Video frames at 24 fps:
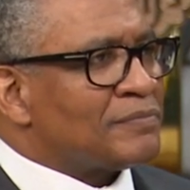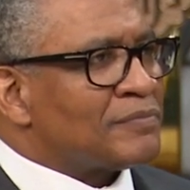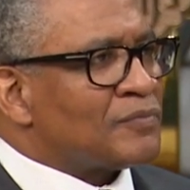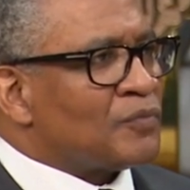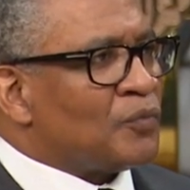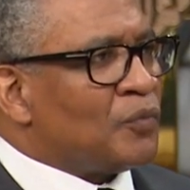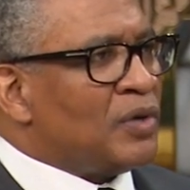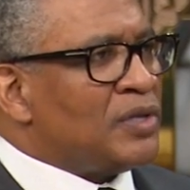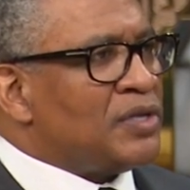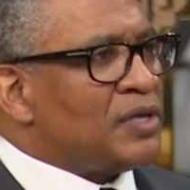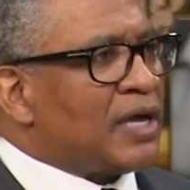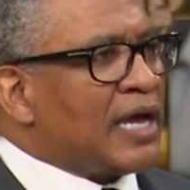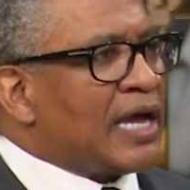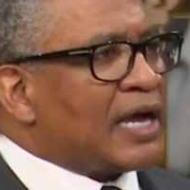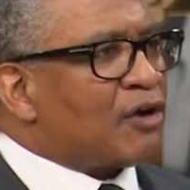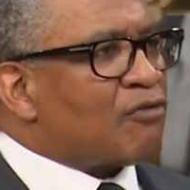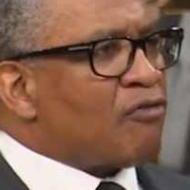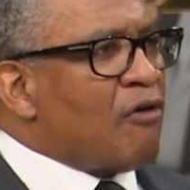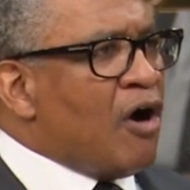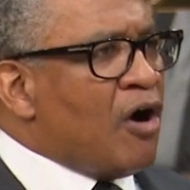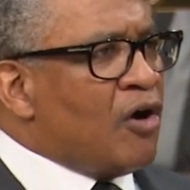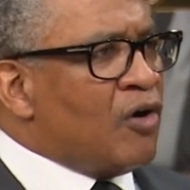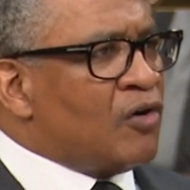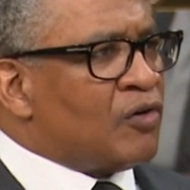When you get
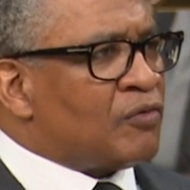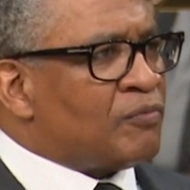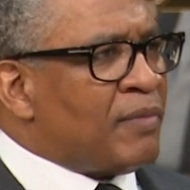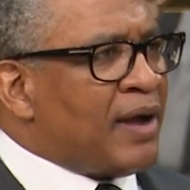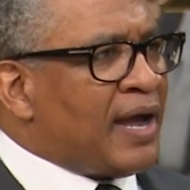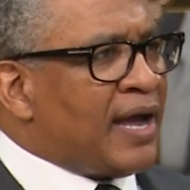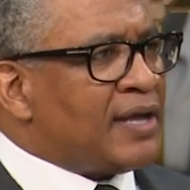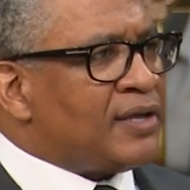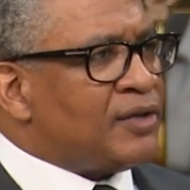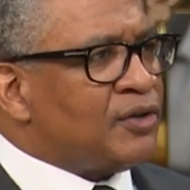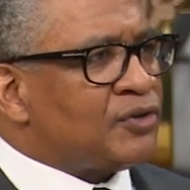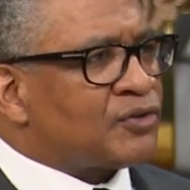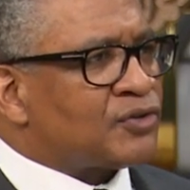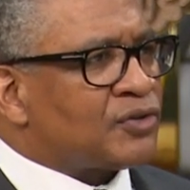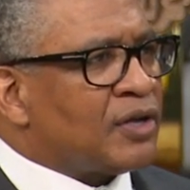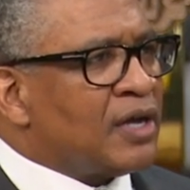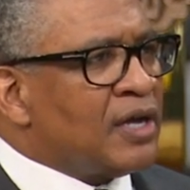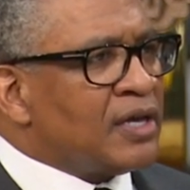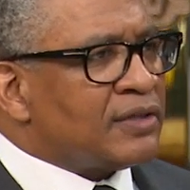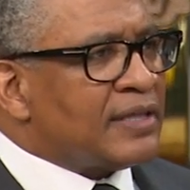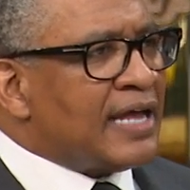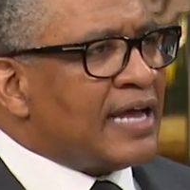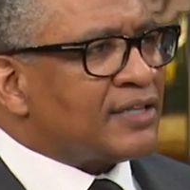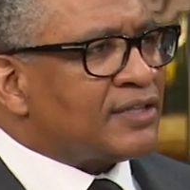grown, man, you
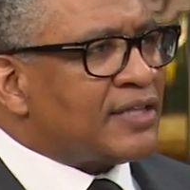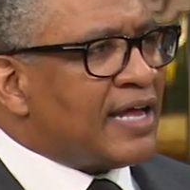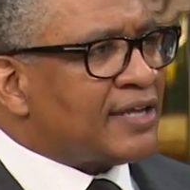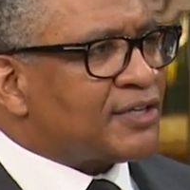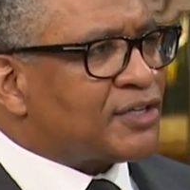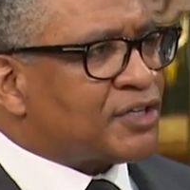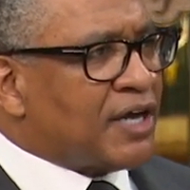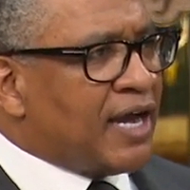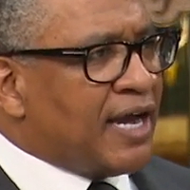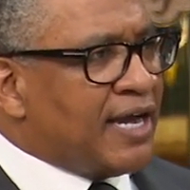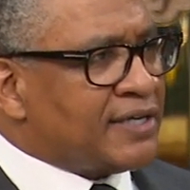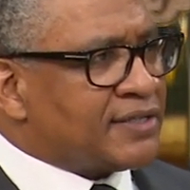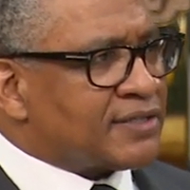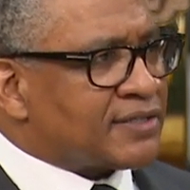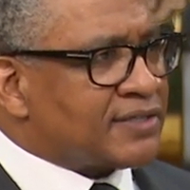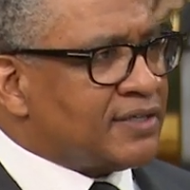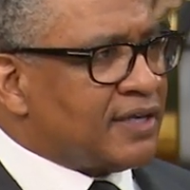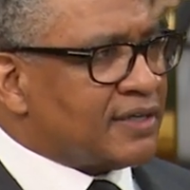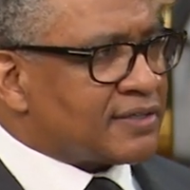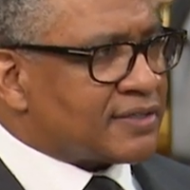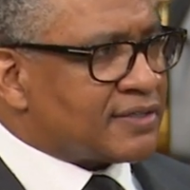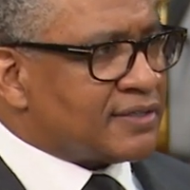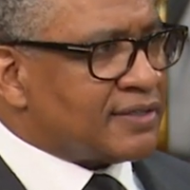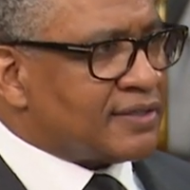that, that changes,
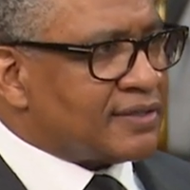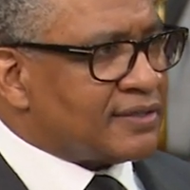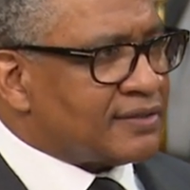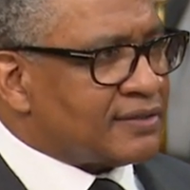doesn't it?